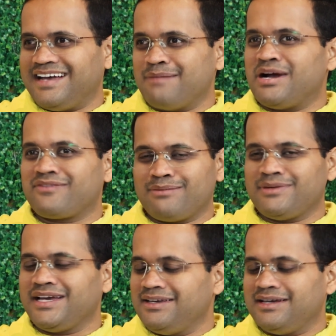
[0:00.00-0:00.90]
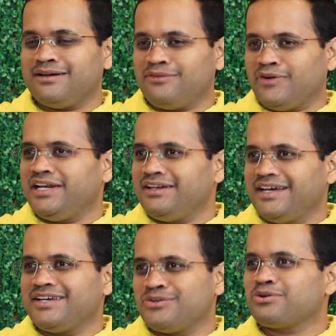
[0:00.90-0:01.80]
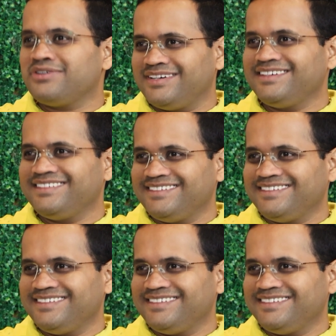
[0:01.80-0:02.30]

Yeah, apart from my violin, I cook.